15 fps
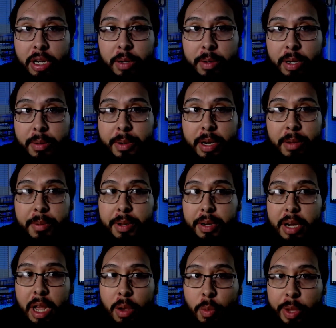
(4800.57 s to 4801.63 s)

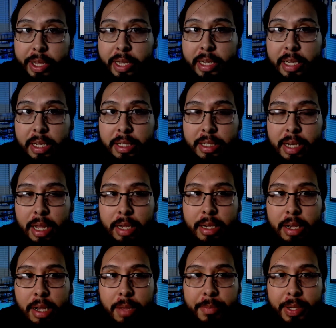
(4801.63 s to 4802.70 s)

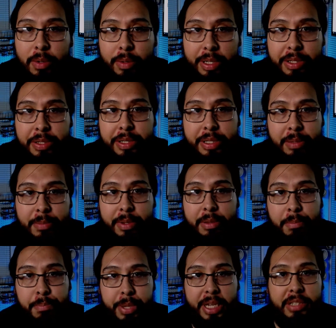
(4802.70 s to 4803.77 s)
www.wickedcuts.com, and go get you some of
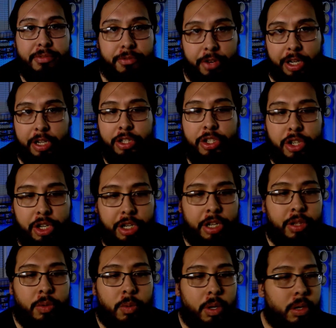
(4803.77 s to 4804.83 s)
the best freaking jerky
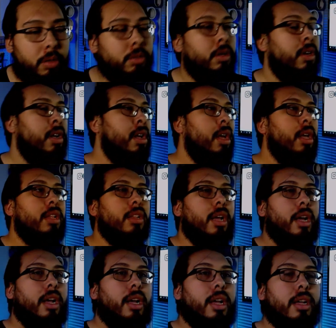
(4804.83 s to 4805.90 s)
in the world.
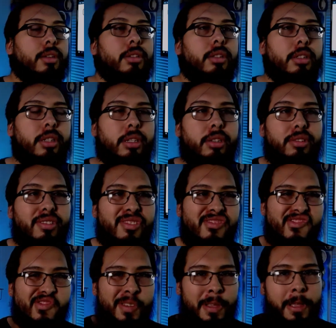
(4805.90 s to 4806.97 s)

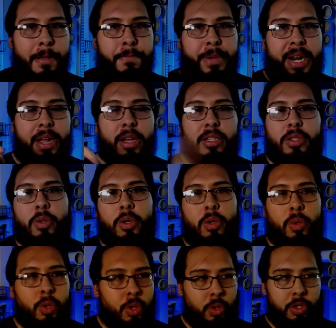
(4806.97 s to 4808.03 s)
But I also
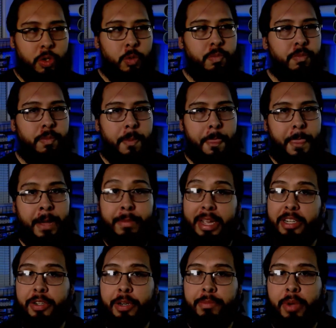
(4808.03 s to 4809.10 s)
do YouTube. I'm
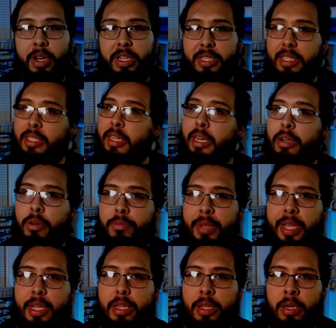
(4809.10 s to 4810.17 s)
actually monetizing. I do
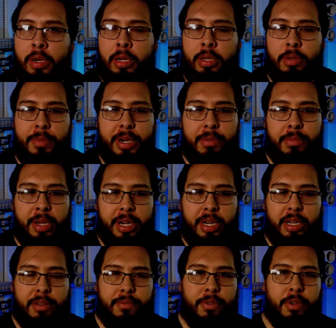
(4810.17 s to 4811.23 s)
make, a little bit of money.
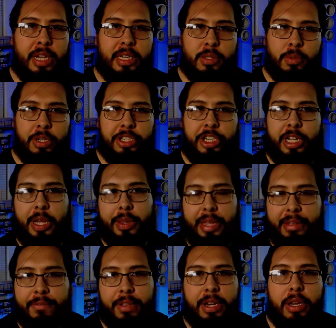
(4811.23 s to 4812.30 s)
If you guys want to check out
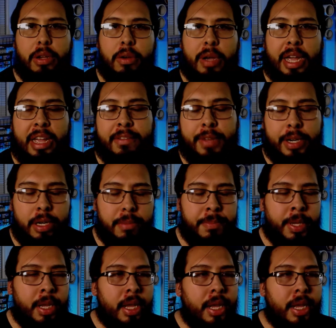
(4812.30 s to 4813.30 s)
that video, I have it up.